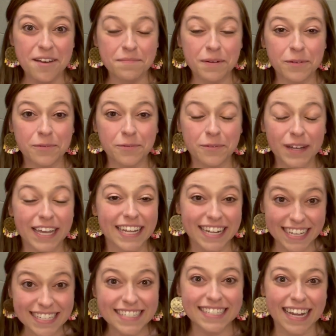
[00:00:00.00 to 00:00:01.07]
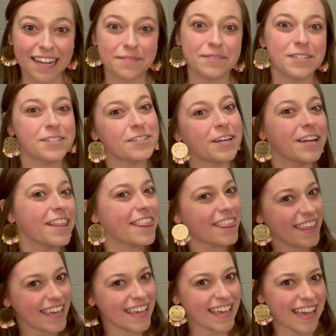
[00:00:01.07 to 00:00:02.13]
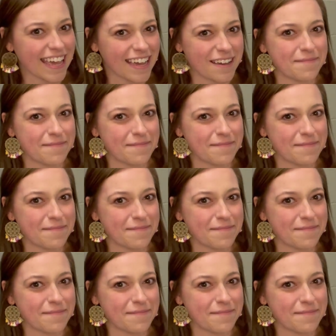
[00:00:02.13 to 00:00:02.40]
but it is time to start thinking